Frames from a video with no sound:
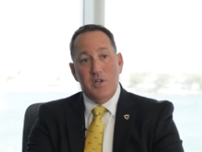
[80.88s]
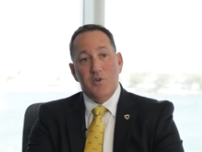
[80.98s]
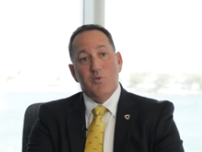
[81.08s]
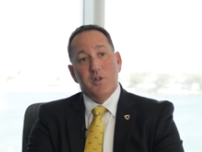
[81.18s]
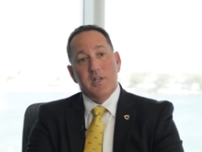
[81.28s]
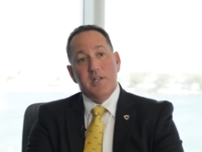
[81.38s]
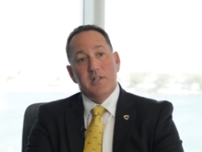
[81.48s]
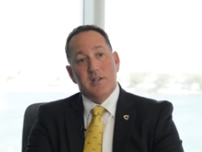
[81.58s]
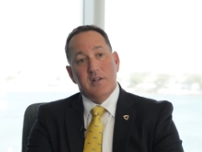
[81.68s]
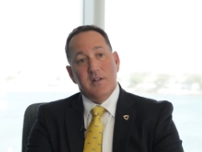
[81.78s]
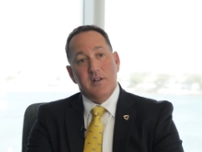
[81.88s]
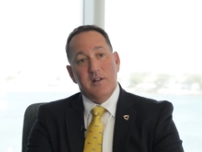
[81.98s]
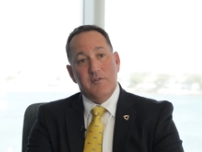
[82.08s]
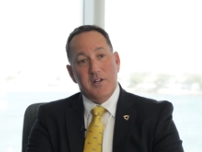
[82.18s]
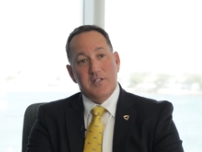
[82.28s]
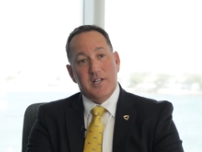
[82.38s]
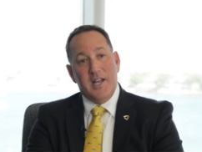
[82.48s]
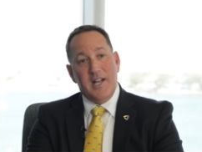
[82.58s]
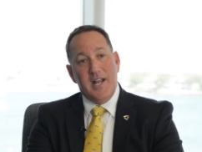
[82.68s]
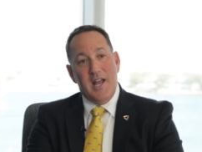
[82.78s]
you really need to
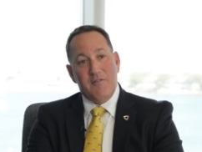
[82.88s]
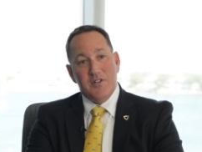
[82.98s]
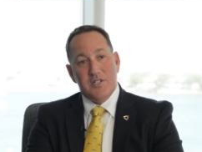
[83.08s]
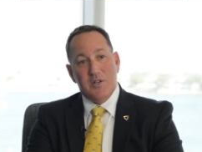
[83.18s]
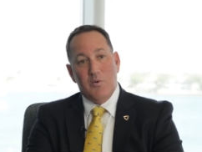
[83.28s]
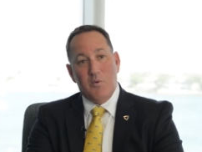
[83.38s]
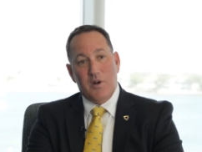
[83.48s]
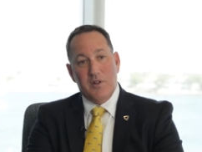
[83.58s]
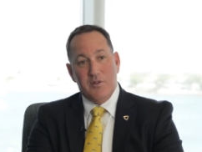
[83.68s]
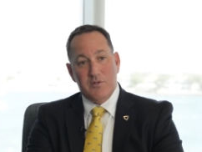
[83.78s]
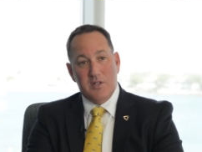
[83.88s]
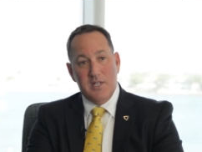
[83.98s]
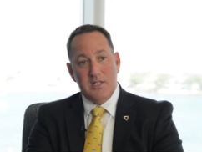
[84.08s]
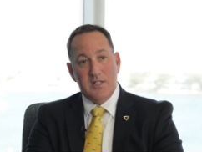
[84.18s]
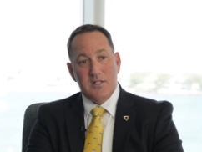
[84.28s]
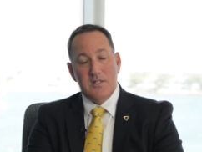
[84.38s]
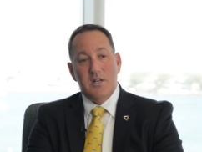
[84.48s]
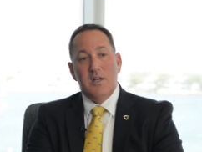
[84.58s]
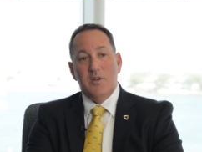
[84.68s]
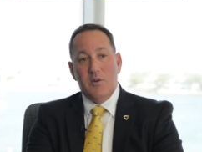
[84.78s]
investigate every single one of those leases.
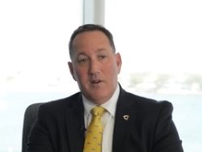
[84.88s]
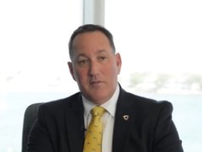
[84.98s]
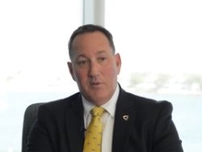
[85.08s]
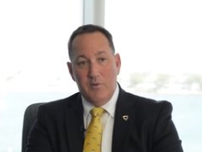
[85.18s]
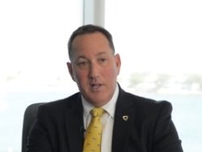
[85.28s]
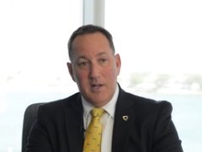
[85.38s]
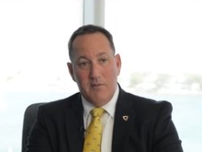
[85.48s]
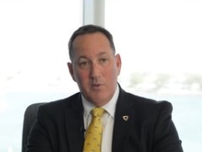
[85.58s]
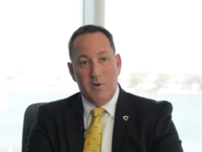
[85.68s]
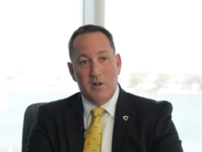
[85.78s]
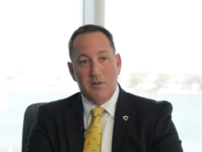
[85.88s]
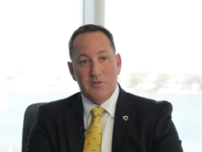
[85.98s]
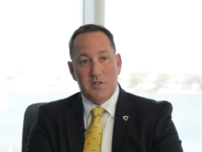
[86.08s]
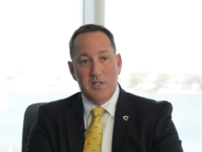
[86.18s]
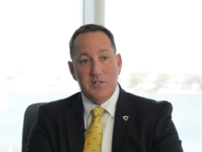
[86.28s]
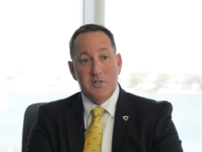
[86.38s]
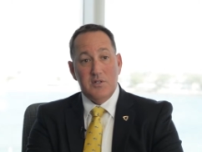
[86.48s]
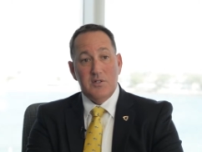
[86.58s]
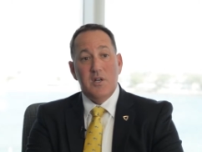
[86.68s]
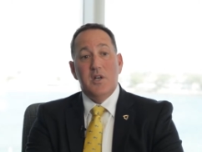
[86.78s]
You have to read every one of those
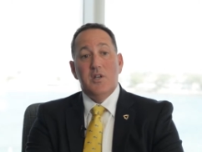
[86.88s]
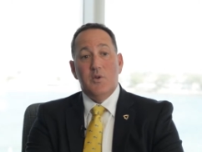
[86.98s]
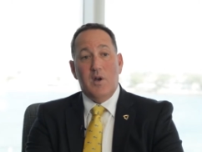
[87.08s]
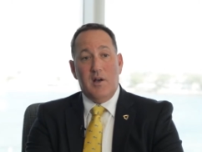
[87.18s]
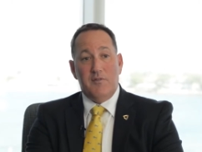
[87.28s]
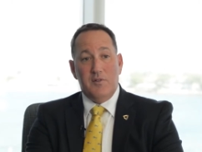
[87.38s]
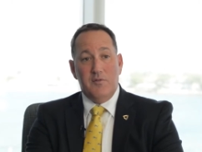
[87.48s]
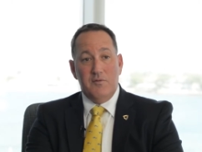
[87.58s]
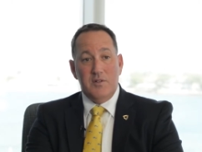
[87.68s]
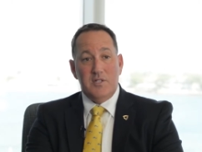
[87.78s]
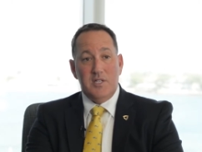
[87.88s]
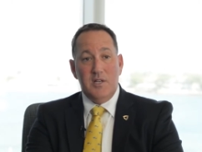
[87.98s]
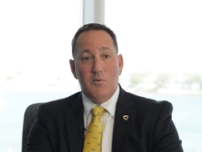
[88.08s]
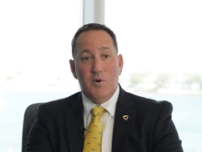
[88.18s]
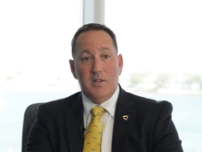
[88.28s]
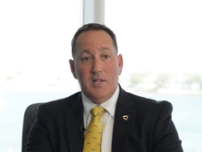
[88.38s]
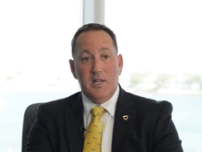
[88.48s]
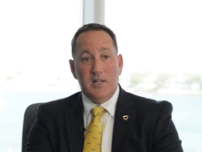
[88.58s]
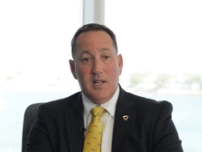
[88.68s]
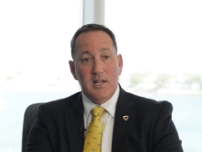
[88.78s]
leases. You have to see what
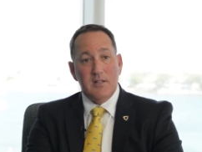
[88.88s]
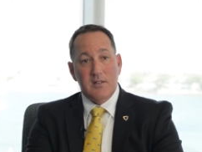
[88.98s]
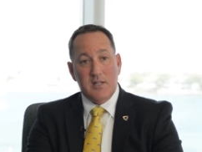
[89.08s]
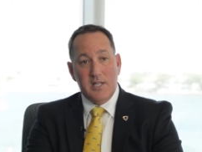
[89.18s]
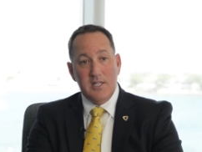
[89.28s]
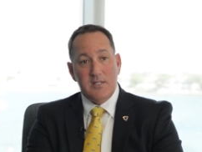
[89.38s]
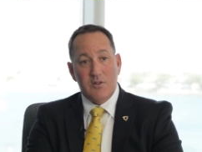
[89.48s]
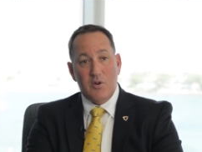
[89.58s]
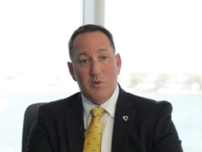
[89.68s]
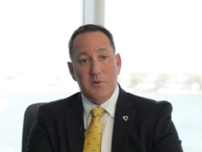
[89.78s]
the length of the lease term